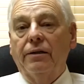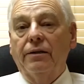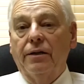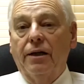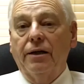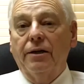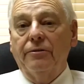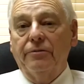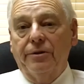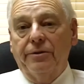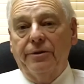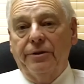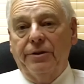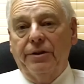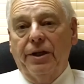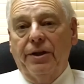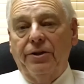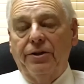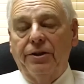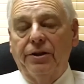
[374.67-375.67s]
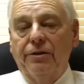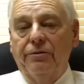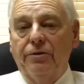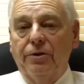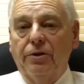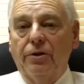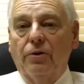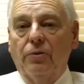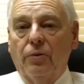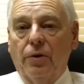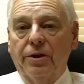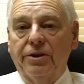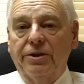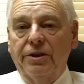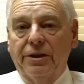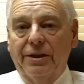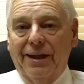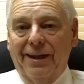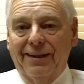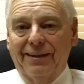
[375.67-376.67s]
a lot of irritation if you don't
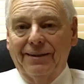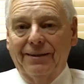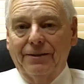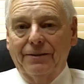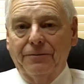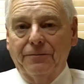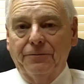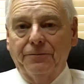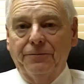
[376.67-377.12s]
watch the dates.